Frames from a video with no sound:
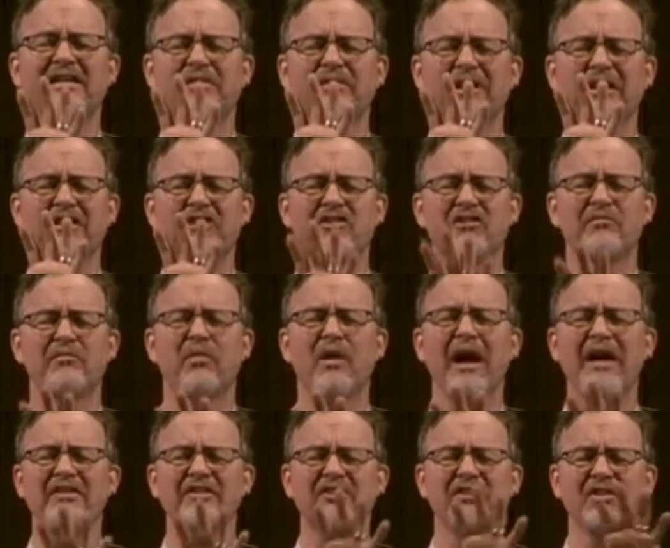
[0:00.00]
to
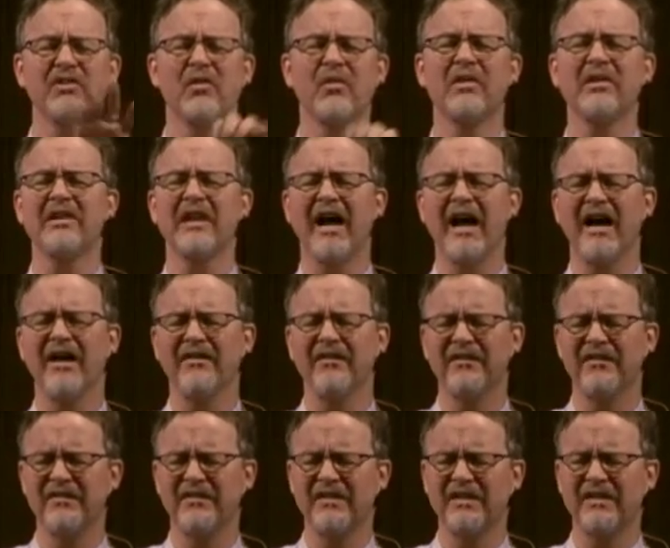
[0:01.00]
express your love
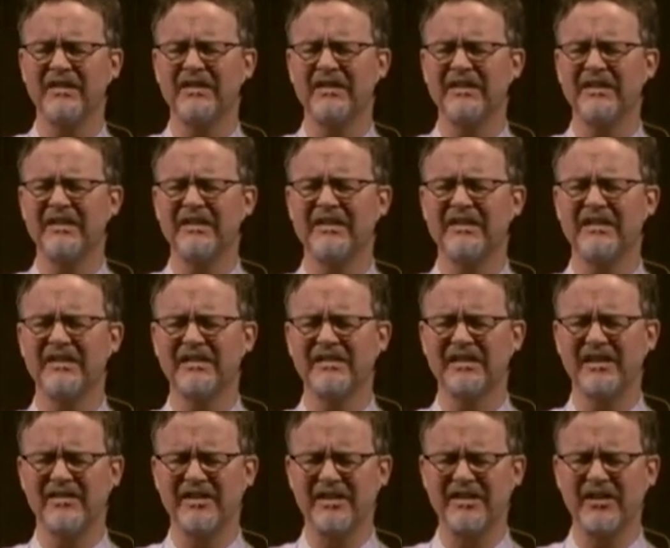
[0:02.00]

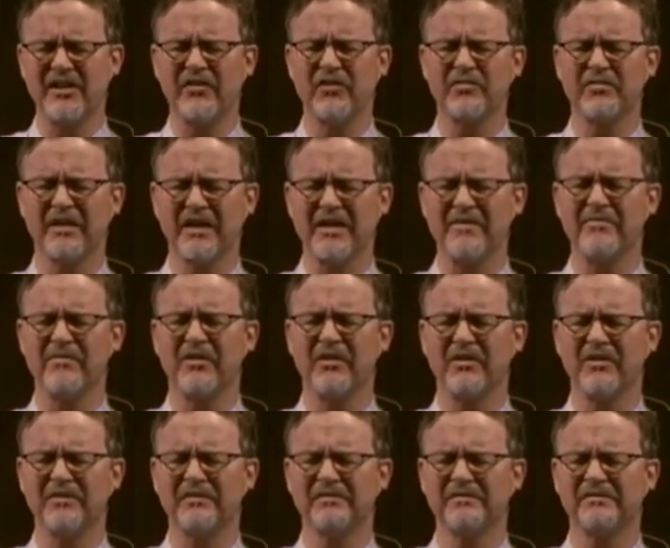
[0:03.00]
to these other people.
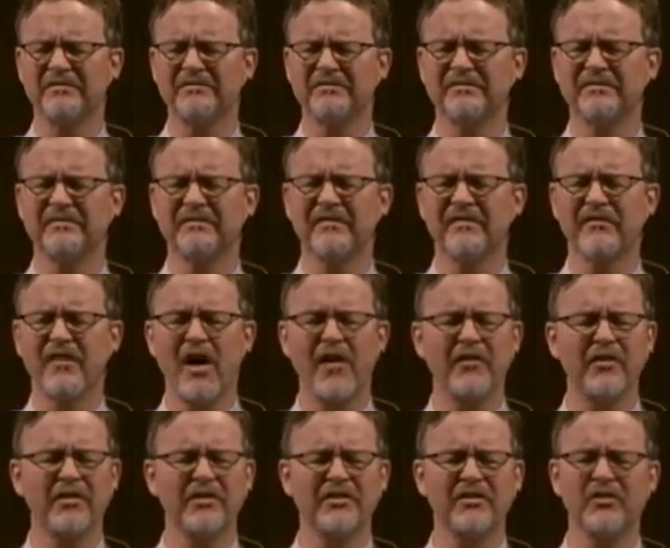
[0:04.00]

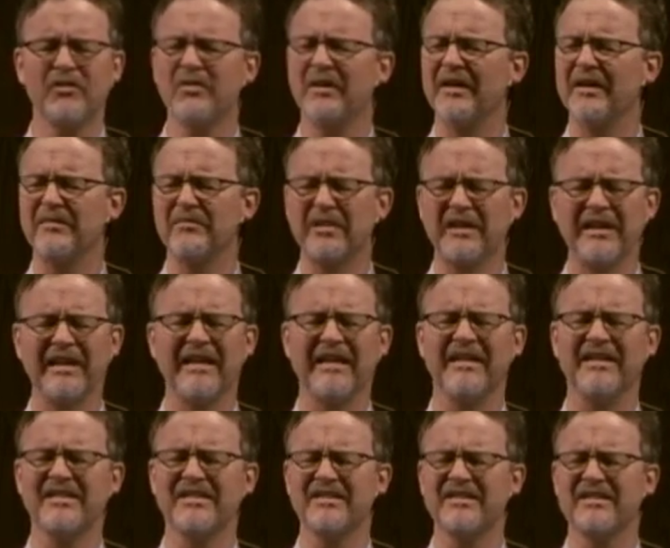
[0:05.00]
Father, do it,
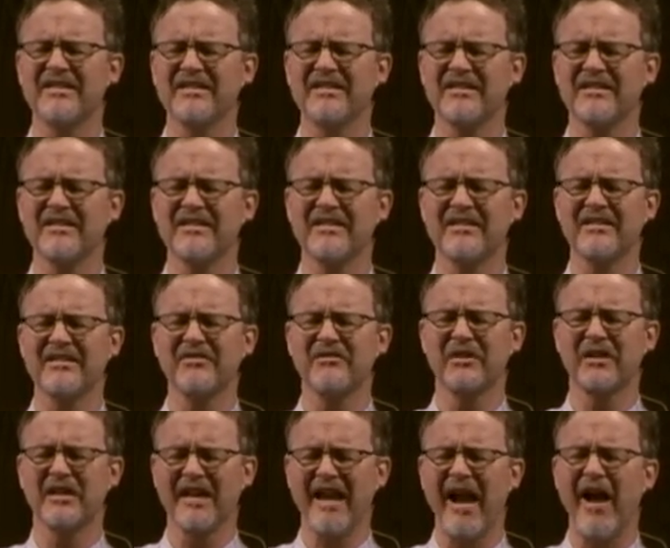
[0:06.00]
please.
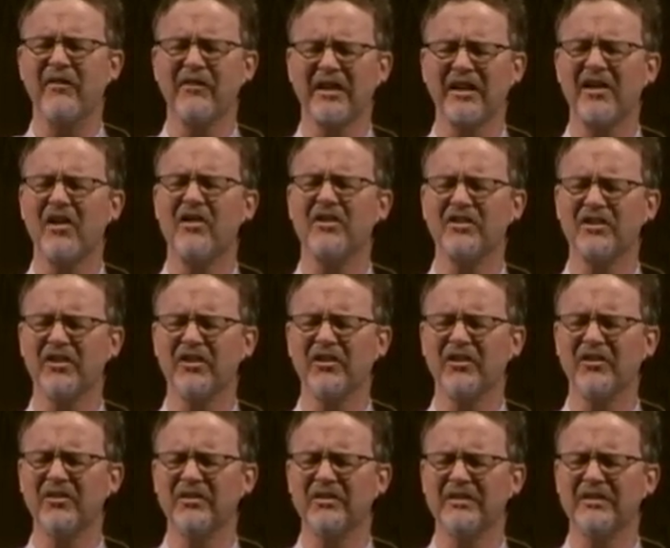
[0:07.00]
We're counting on you.